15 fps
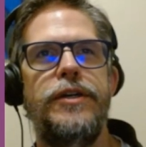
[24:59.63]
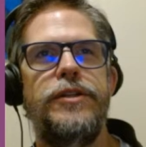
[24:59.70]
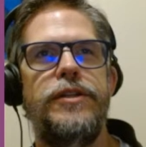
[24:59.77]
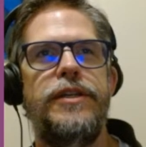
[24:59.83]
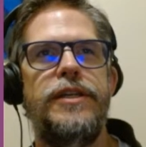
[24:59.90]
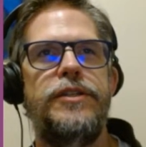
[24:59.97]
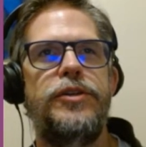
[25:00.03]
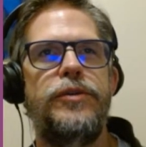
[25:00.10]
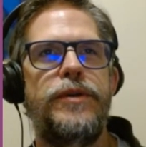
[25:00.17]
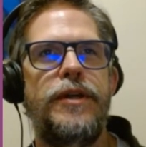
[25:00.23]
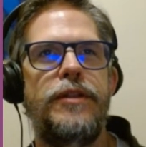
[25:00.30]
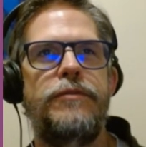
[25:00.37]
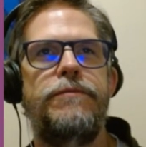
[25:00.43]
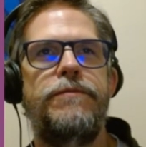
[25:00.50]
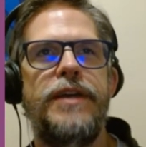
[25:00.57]
into
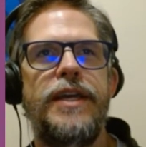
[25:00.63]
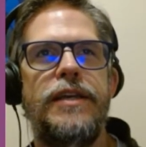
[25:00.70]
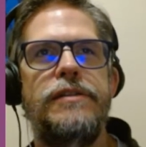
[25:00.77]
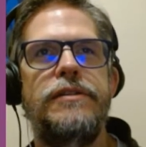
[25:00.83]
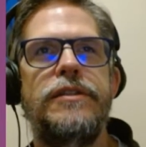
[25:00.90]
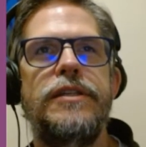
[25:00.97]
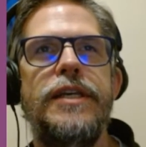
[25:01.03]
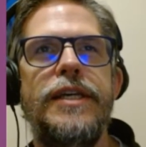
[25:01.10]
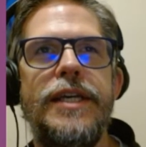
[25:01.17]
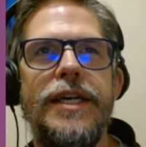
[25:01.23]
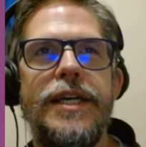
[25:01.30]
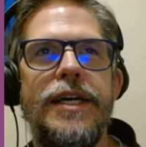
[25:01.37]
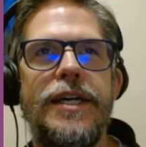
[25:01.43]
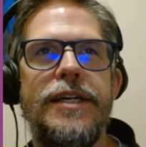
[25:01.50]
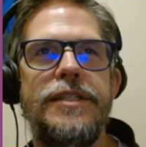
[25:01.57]
another phase.
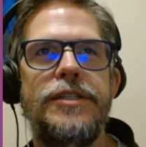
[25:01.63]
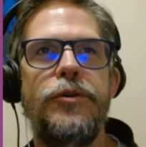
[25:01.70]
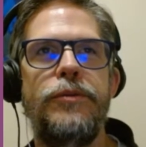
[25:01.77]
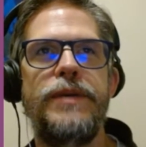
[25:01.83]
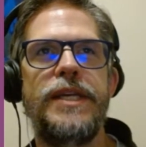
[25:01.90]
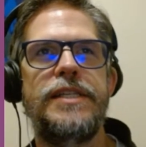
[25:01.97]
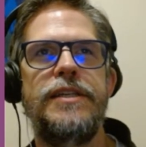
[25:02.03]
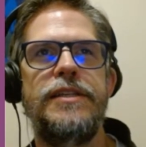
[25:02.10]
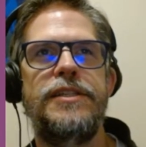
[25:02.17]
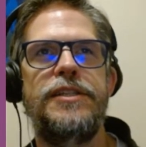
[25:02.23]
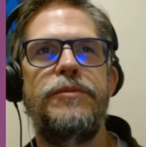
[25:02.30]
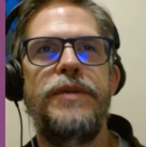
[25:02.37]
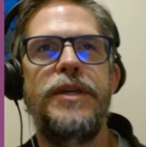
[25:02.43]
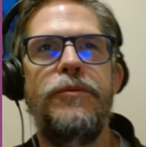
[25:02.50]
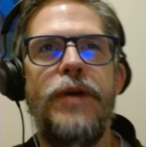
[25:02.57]
So it makes sense to
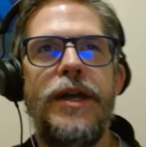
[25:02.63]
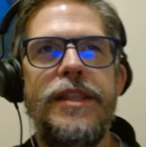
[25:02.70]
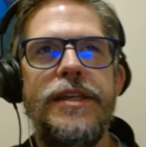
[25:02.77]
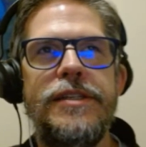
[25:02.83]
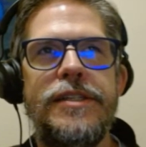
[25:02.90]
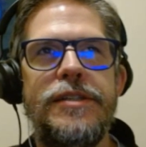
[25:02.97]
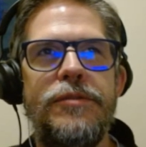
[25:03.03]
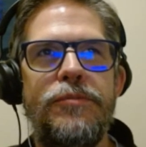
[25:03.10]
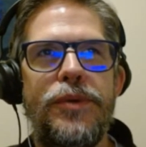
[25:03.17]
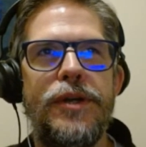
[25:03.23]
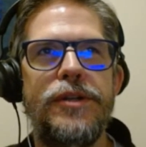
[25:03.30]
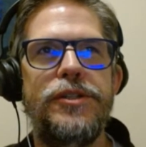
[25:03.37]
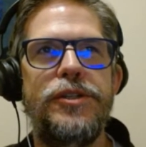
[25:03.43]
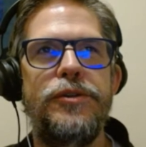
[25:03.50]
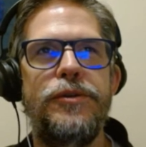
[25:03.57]
me why this
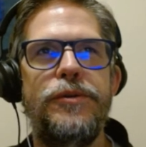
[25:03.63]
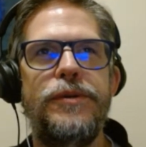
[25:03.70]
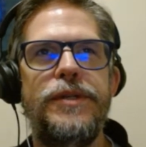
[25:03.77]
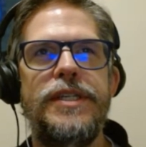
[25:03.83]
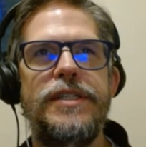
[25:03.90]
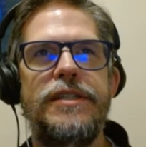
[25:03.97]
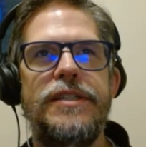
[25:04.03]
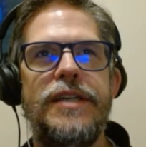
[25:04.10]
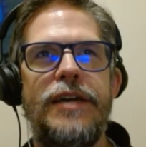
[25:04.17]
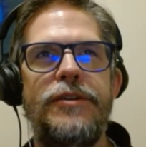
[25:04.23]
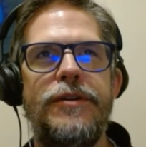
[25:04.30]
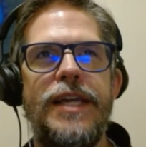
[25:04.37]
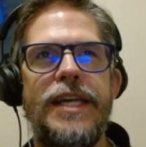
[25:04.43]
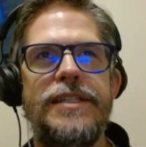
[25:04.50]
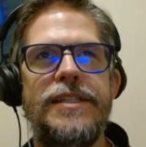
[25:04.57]
part 2 is
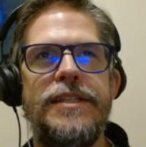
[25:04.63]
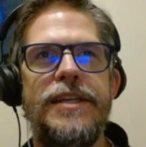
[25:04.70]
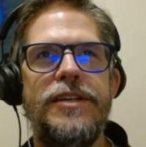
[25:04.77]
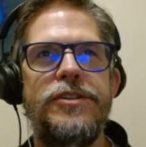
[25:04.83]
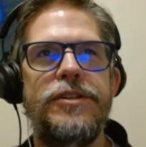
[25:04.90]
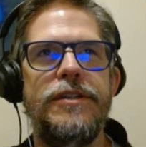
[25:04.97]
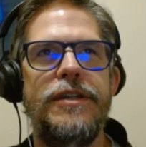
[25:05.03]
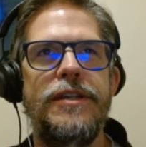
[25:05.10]
entitled Hesitation.